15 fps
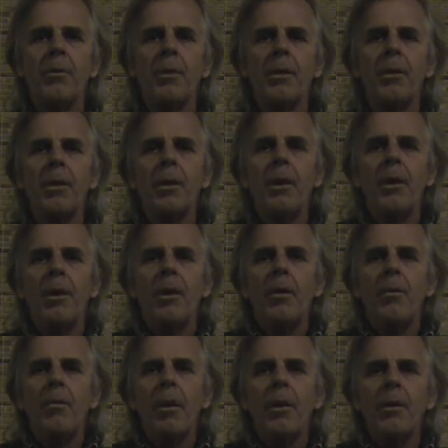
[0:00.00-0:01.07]
But
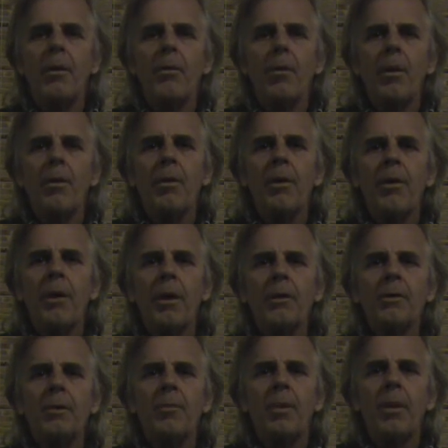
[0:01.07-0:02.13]
many, one of the
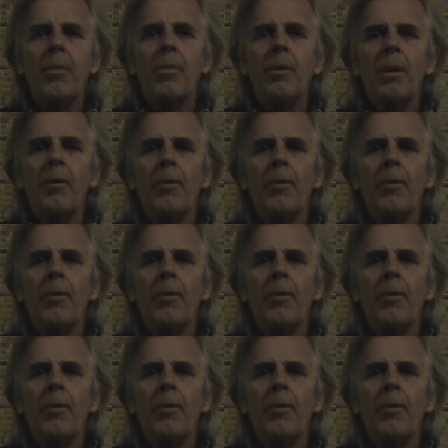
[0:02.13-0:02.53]
things that people